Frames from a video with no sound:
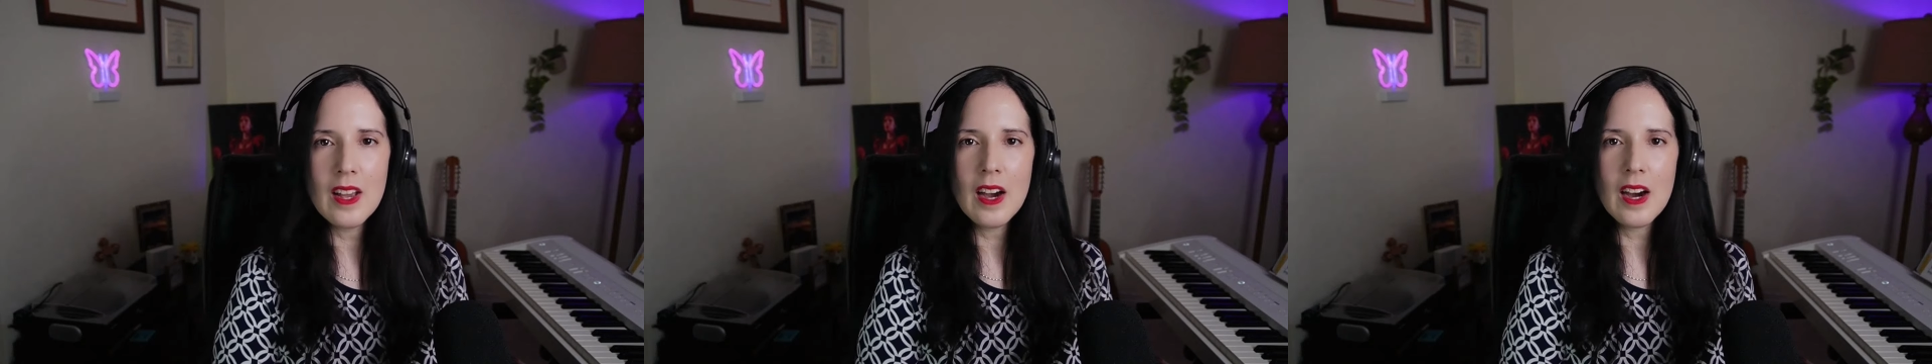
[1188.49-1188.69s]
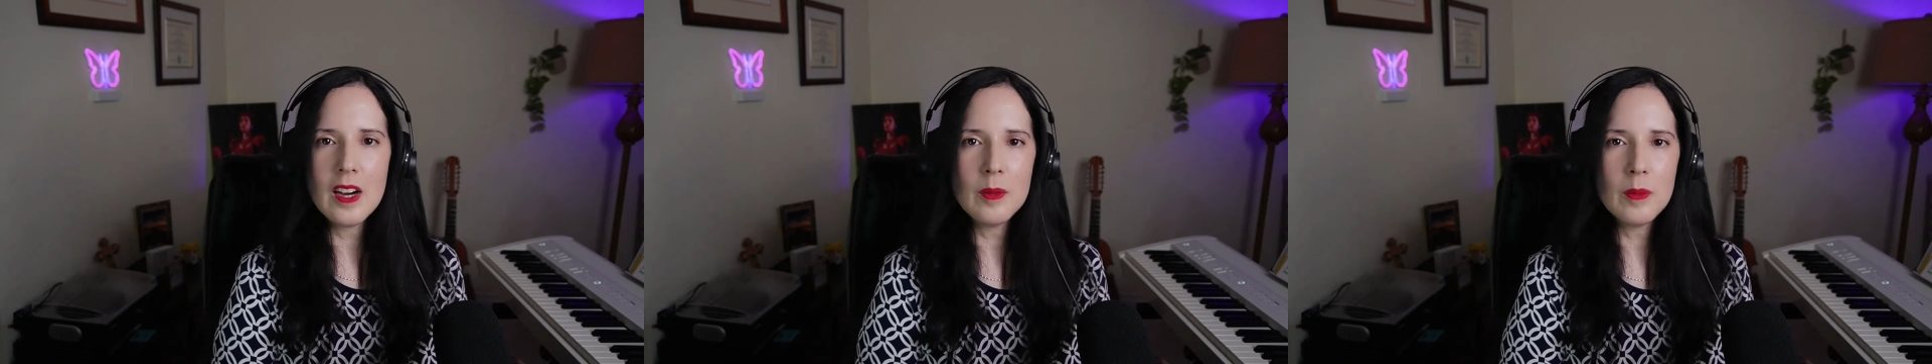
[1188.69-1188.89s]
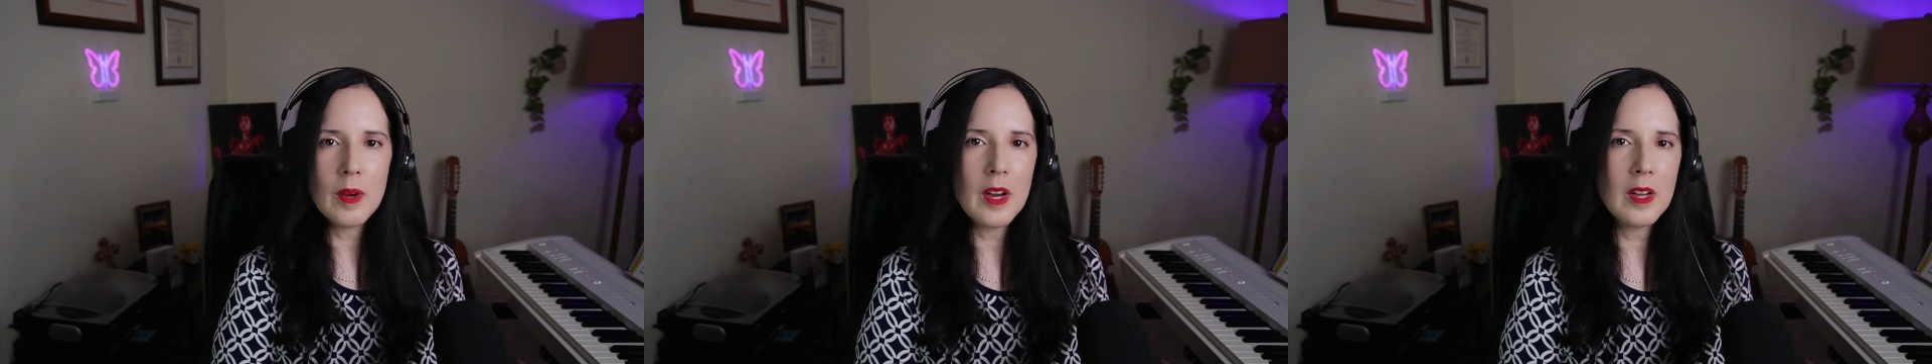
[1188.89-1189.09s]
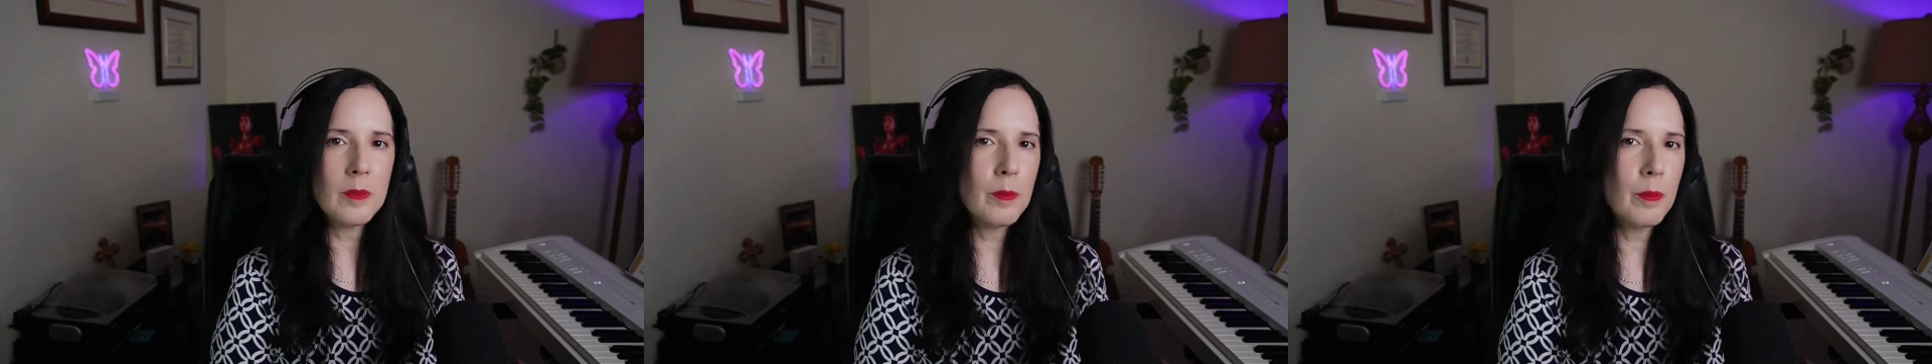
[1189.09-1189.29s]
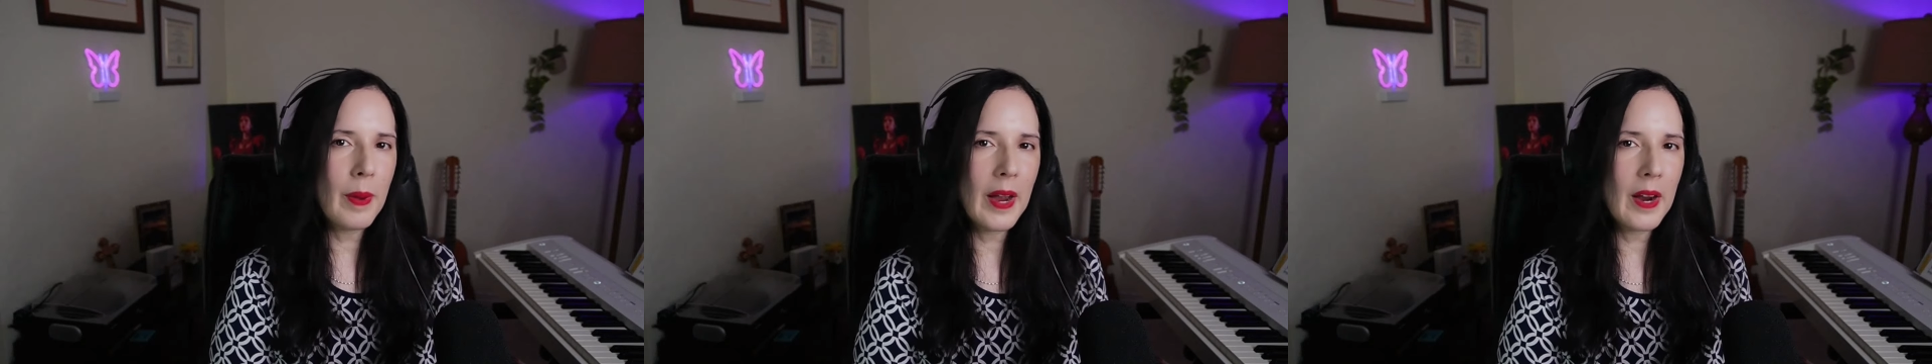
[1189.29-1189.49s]
an
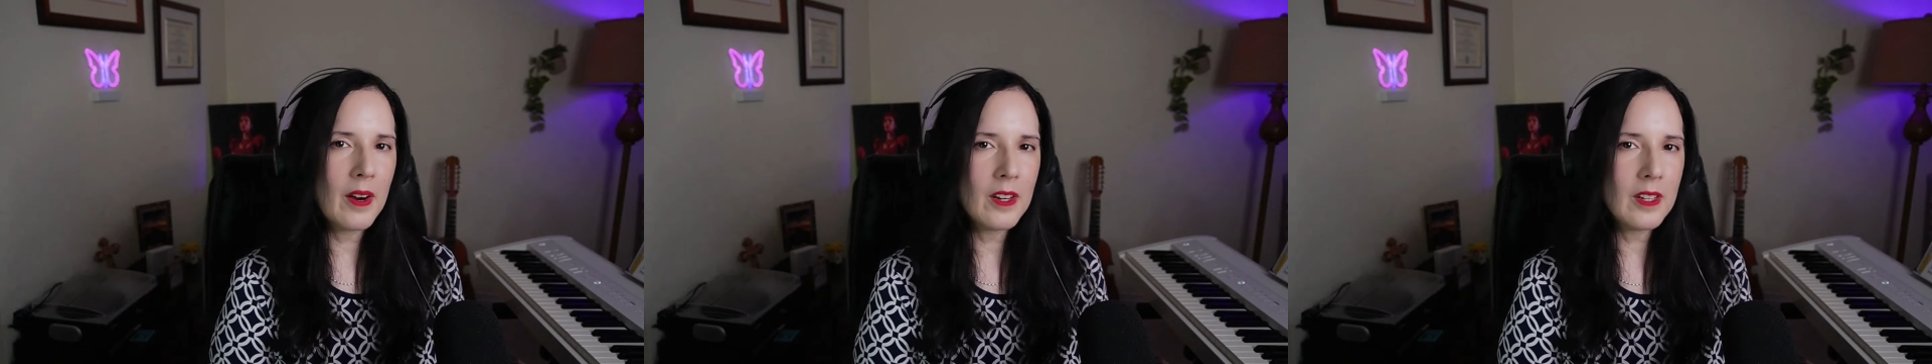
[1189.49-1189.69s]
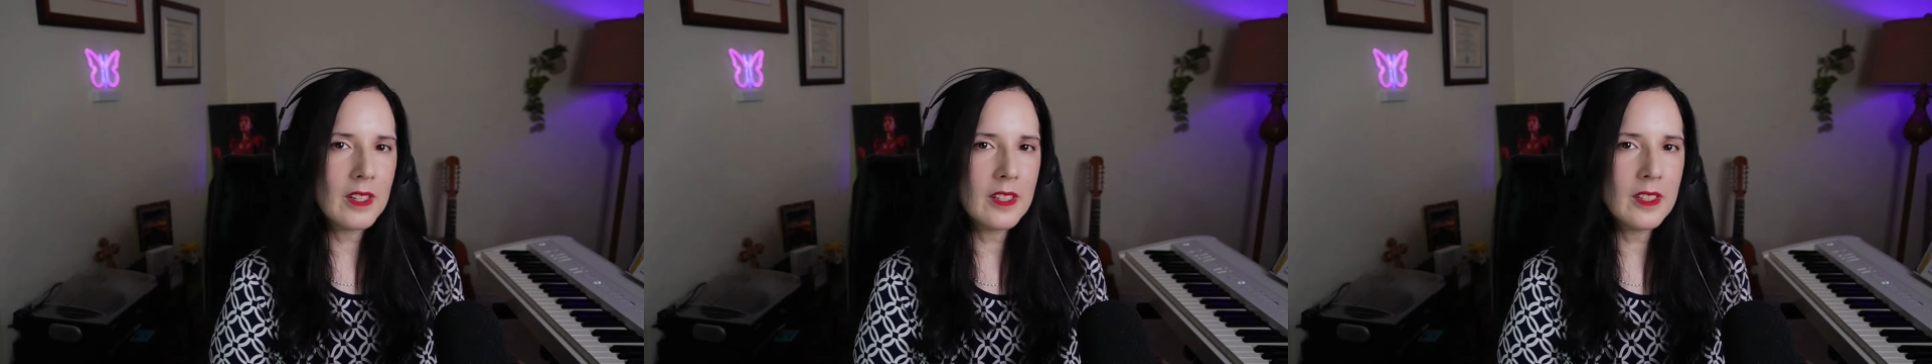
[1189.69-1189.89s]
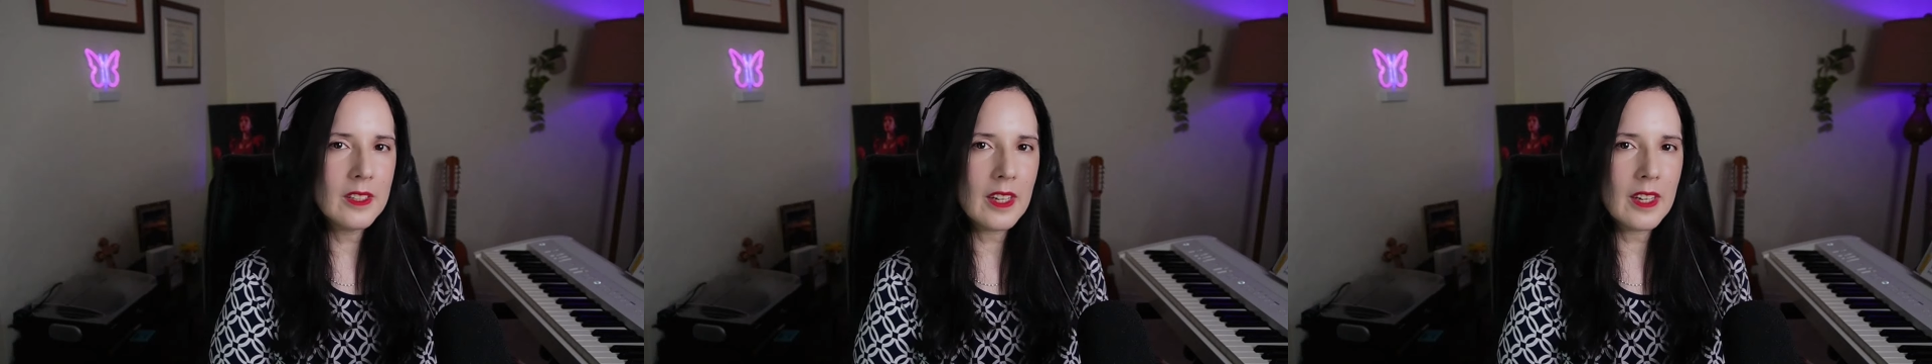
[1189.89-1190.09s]
unparalleled